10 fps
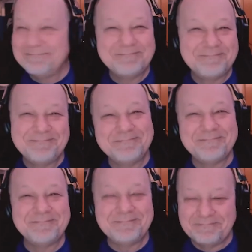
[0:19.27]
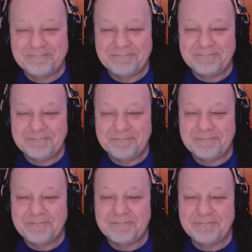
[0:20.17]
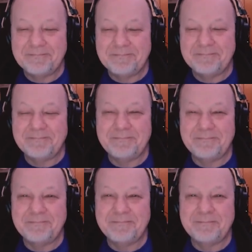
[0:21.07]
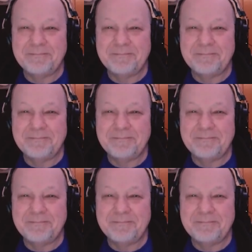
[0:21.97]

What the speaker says: [no speech]